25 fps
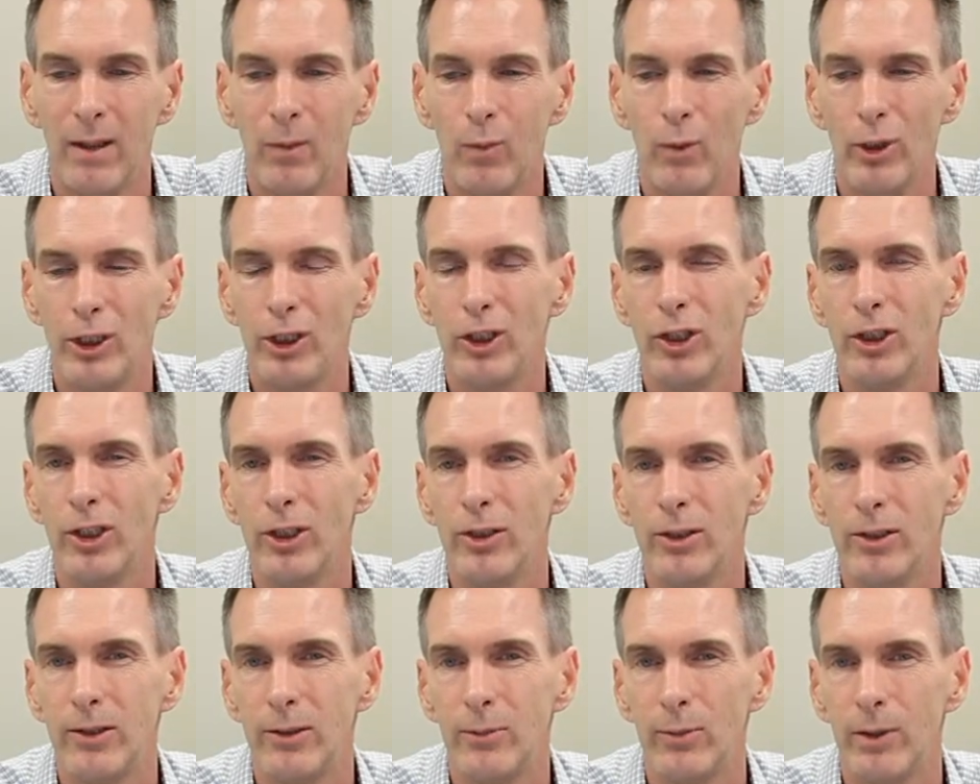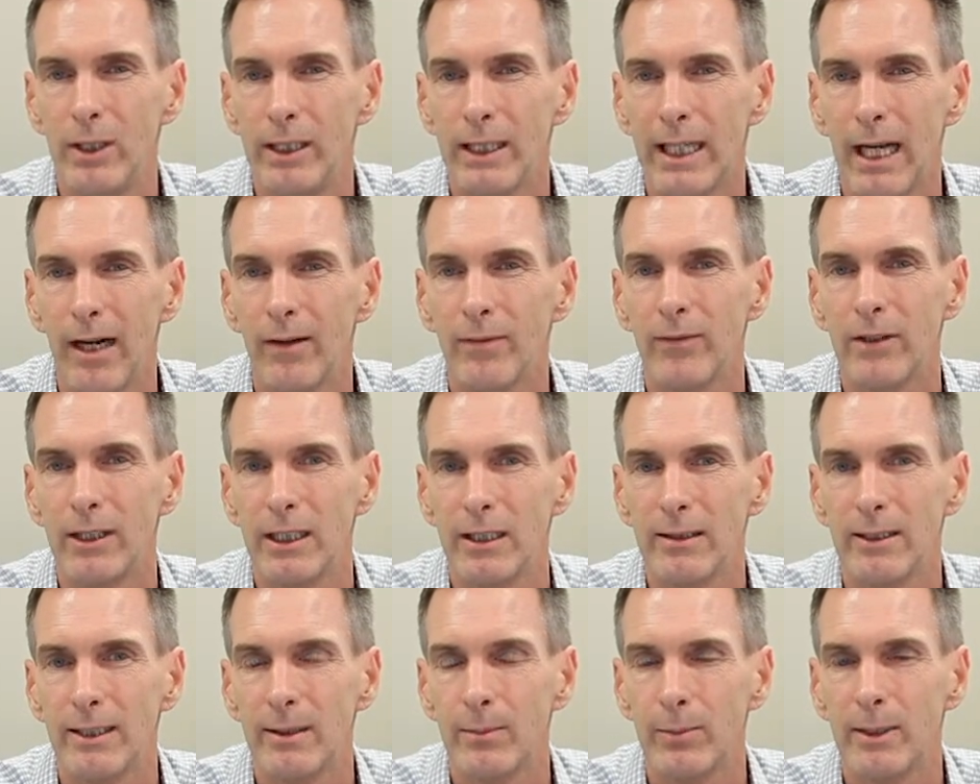we're covering a
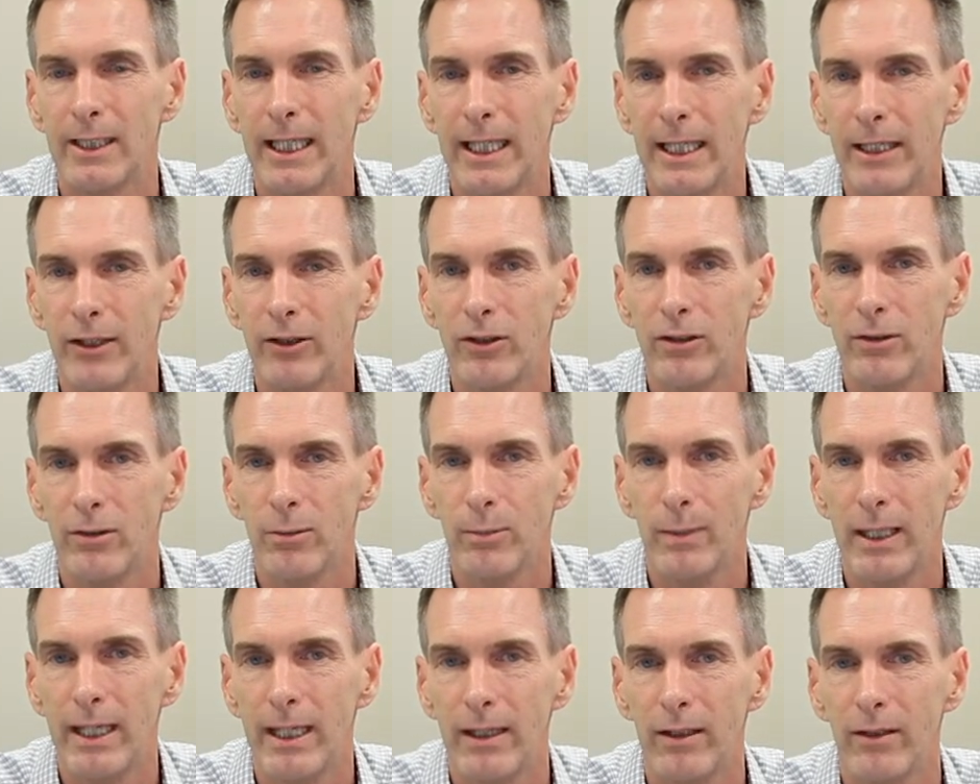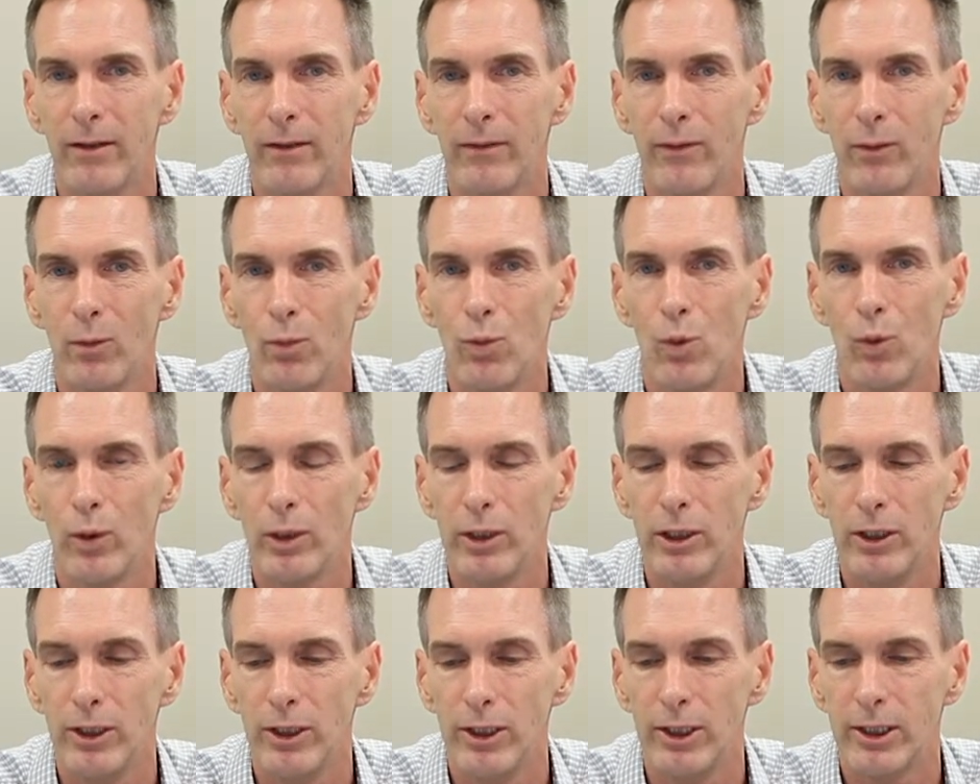substantial amount of the water
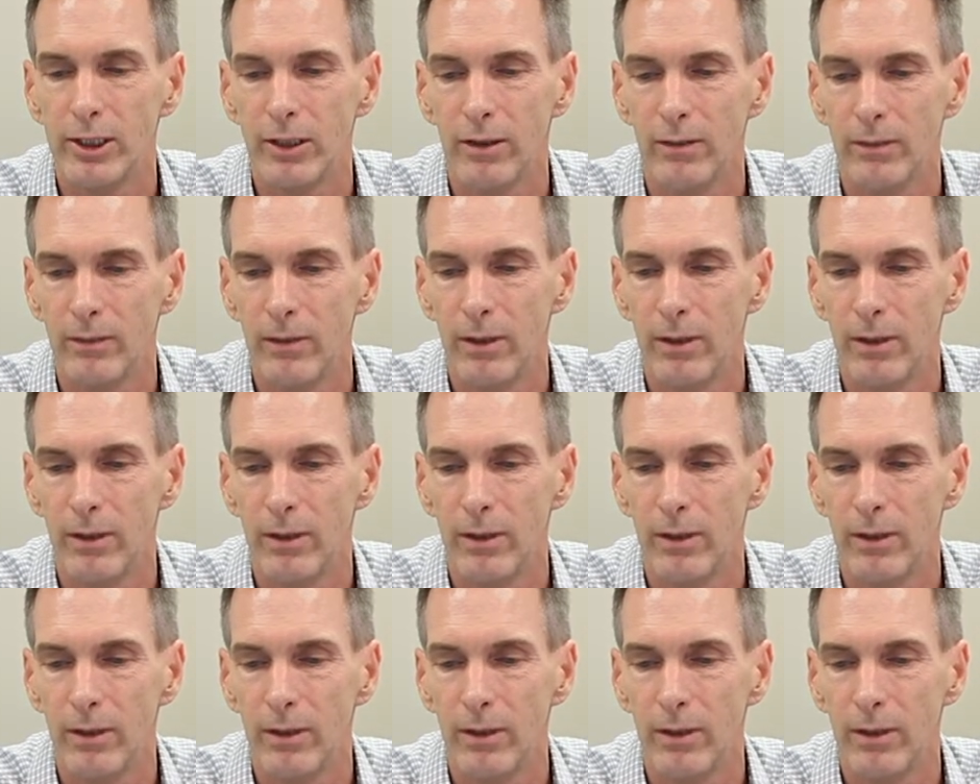use of